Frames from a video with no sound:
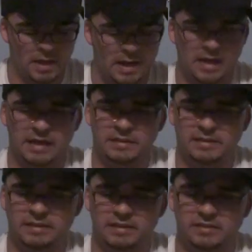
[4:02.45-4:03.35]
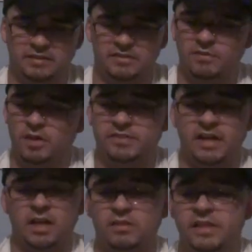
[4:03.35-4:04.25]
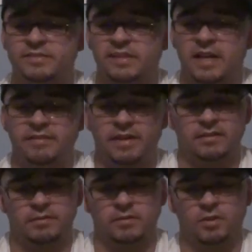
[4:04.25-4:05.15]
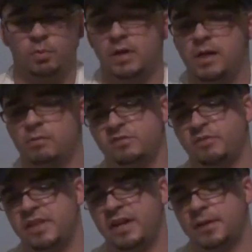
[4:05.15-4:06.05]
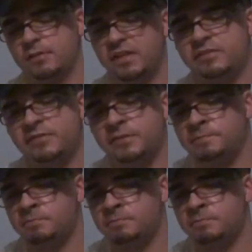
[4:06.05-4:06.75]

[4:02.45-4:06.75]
And as far as air leaks, I've had no problems with air leaks.